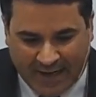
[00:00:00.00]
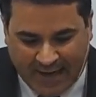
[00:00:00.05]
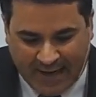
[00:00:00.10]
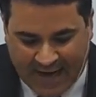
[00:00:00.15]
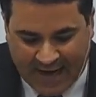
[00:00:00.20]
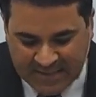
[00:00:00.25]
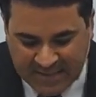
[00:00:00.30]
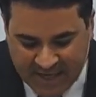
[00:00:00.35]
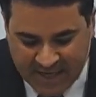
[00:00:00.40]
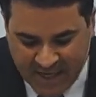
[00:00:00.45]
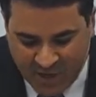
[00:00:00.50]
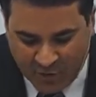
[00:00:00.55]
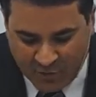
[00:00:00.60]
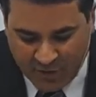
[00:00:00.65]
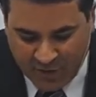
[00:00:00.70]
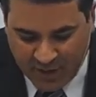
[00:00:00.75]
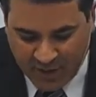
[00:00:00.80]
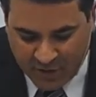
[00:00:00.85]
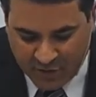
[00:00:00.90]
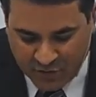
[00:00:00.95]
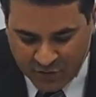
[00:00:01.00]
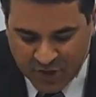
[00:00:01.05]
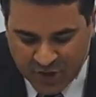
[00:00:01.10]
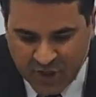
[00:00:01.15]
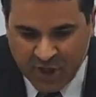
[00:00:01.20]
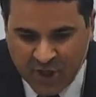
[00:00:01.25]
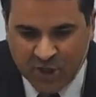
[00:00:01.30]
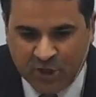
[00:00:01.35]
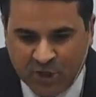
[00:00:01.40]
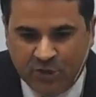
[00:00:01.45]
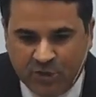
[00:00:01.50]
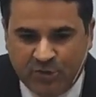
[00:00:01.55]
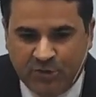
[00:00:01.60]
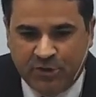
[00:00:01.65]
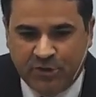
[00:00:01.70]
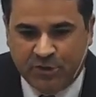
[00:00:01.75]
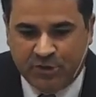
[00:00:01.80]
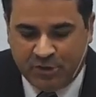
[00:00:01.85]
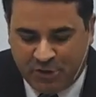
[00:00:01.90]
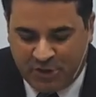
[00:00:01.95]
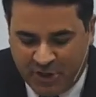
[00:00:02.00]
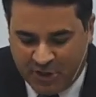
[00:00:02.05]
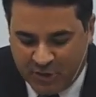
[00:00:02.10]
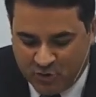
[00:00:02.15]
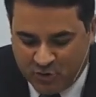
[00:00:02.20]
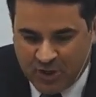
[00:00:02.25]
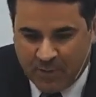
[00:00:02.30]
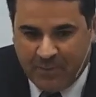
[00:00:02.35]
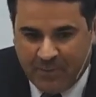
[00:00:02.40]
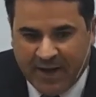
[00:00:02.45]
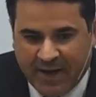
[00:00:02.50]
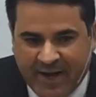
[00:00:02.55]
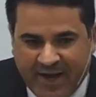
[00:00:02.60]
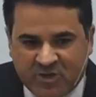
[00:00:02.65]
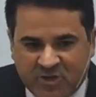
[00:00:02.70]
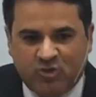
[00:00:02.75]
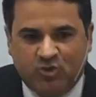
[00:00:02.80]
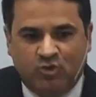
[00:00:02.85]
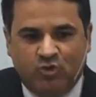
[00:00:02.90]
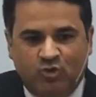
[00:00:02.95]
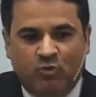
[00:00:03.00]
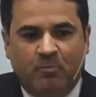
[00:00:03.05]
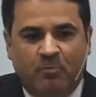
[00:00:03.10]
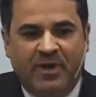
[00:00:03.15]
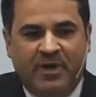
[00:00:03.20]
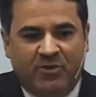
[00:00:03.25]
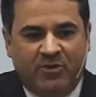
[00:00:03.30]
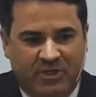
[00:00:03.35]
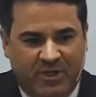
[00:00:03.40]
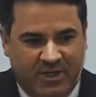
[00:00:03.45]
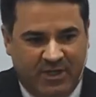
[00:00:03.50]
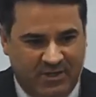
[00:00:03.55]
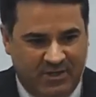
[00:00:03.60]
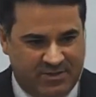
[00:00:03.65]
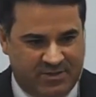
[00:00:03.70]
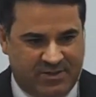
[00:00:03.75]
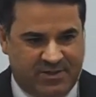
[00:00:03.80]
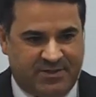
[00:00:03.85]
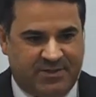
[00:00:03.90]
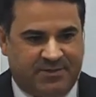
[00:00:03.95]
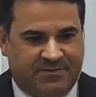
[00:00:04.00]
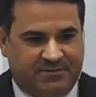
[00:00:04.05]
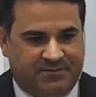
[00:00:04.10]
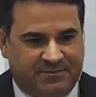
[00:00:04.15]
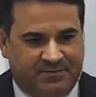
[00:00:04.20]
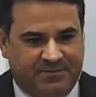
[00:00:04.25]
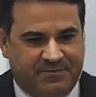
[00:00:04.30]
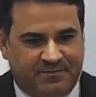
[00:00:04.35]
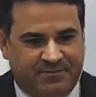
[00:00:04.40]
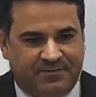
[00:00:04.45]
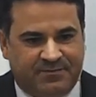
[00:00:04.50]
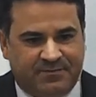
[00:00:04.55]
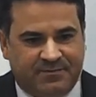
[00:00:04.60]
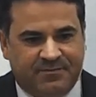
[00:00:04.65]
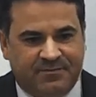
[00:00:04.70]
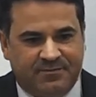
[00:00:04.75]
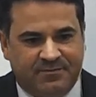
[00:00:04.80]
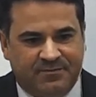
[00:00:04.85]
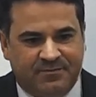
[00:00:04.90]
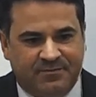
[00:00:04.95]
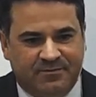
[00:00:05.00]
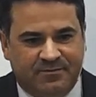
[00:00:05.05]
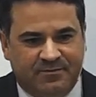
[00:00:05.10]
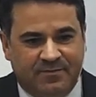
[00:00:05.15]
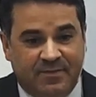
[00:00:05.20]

And they were there in a house gathered, and Jesus appears in their midst.